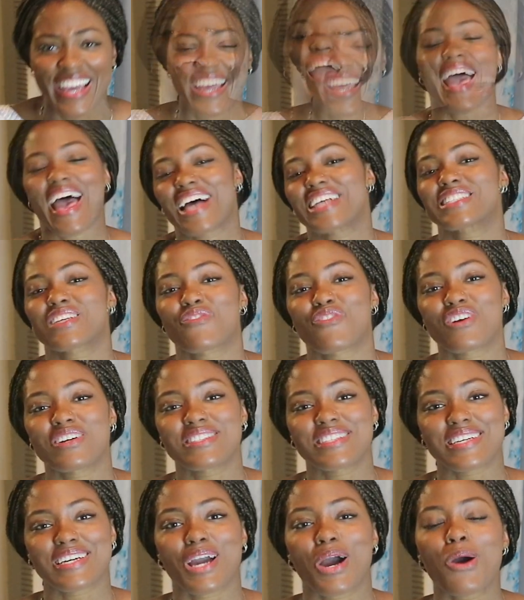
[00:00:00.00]
Ask for a
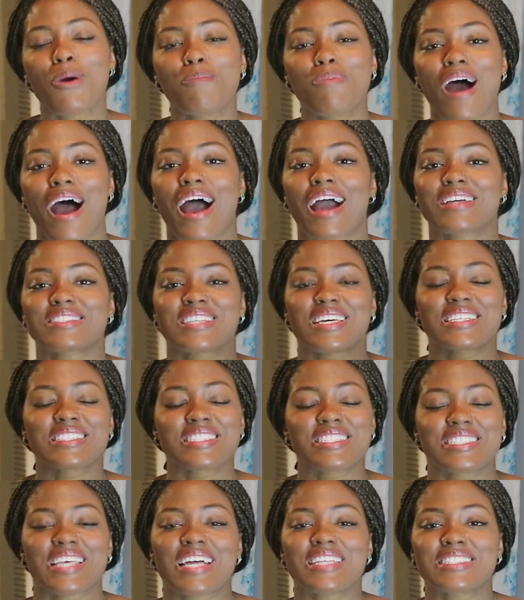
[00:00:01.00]
to-go box
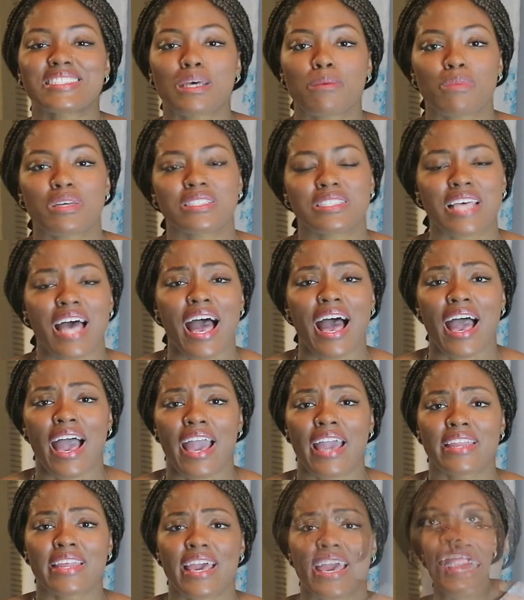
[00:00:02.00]
and set some
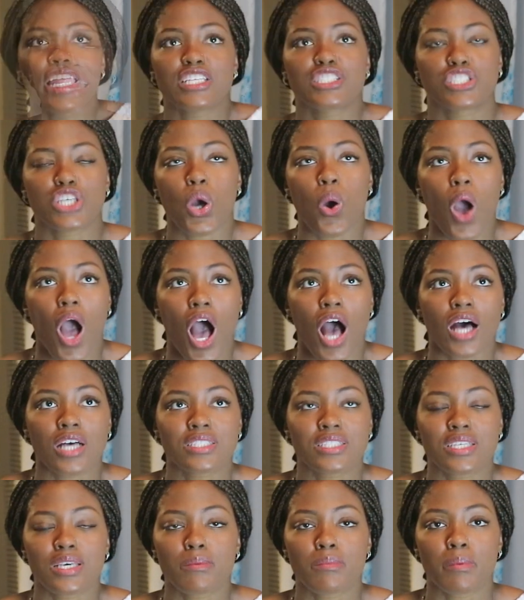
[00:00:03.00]
aside. And it's so
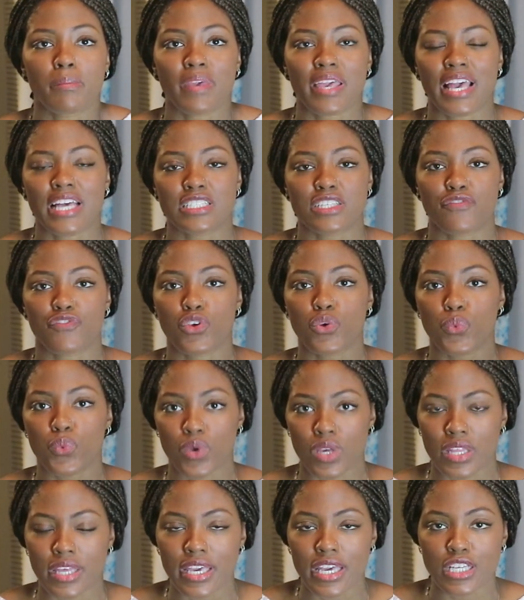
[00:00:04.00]
awesome because if you
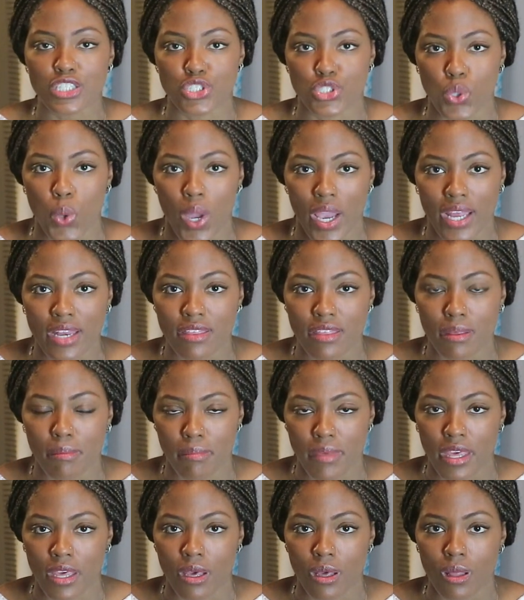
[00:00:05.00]
really enjoyed the
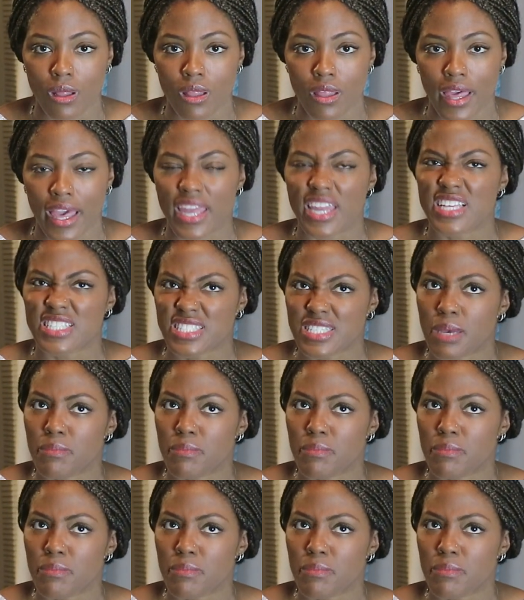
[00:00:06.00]
meal and it's